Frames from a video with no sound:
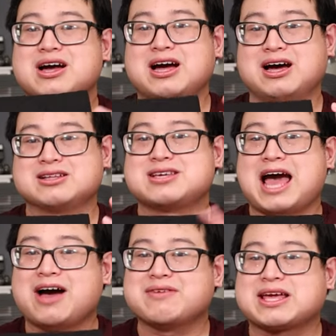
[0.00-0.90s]
to
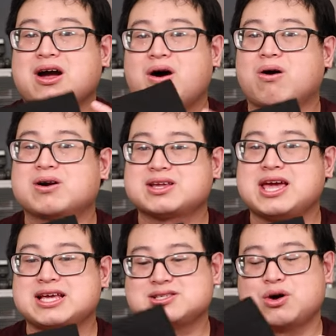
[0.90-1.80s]
have like a hard
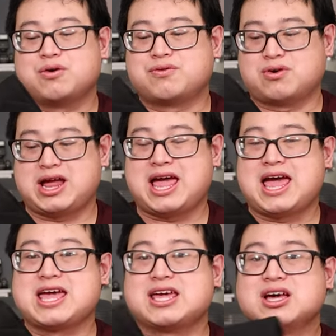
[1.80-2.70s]
case over
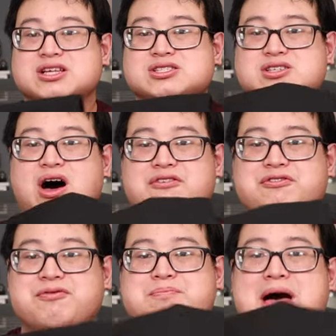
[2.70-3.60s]
a
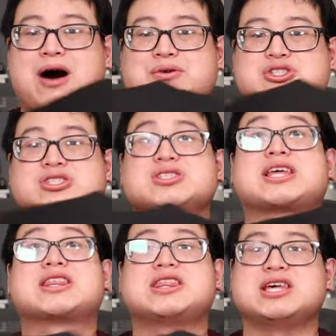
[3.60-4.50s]
soft pouch
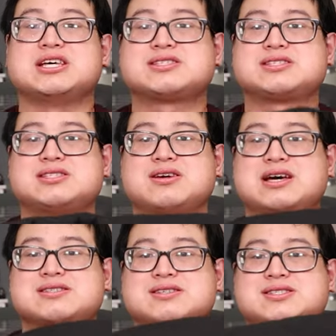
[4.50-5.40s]
like this. You
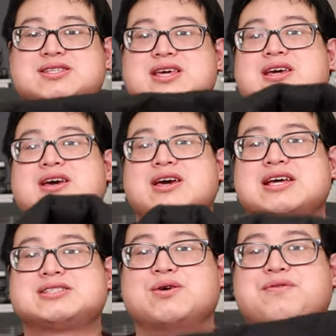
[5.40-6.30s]
guys can see
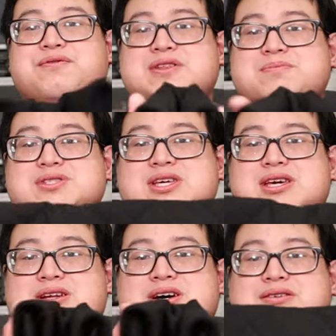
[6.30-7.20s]
it's so flimsy,
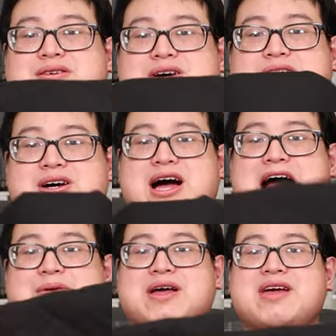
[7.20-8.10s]
you know.
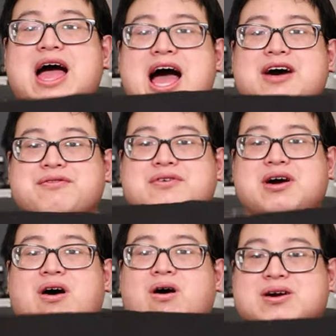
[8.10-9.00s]
I'd rather have
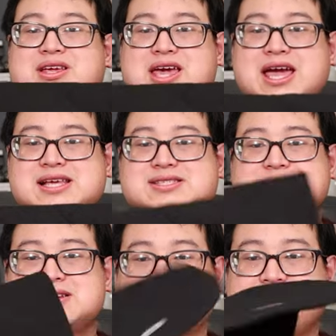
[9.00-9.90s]
a hard case
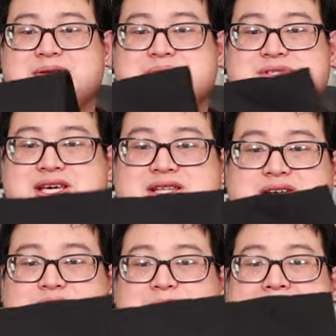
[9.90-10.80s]
than a flimsy
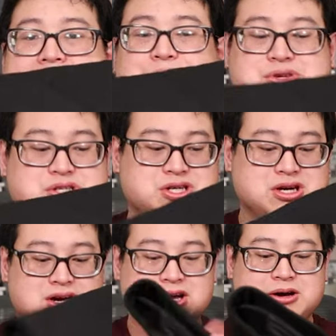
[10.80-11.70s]
little pouch.
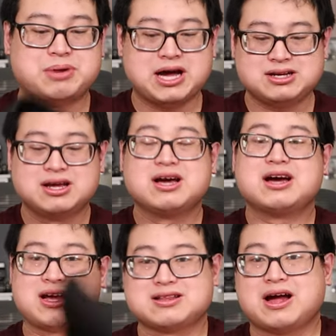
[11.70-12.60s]
But
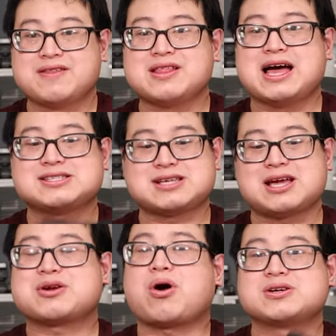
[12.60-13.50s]
nonetheless,
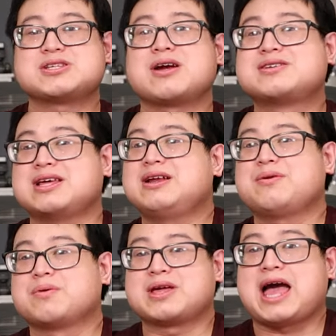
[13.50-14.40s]
like, Corsair
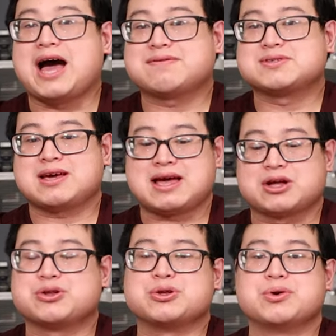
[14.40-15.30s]
didn't really have to
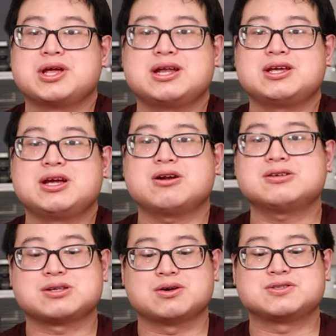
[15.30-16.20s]
include it in
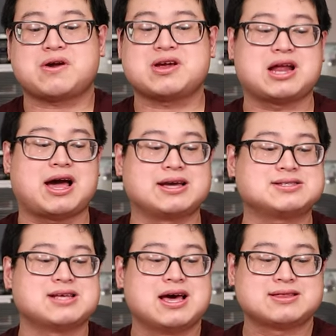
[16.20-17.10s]
here, so it's very
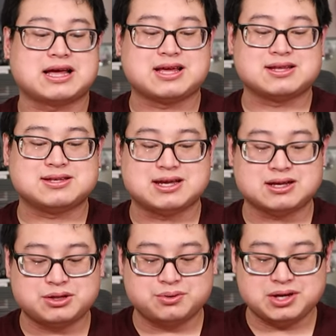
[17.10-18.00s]
nice that they did
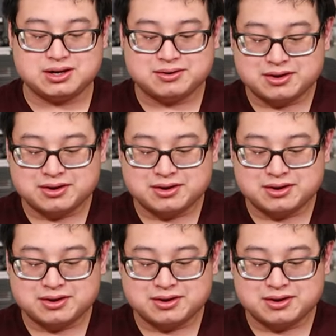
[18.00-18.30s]
include it.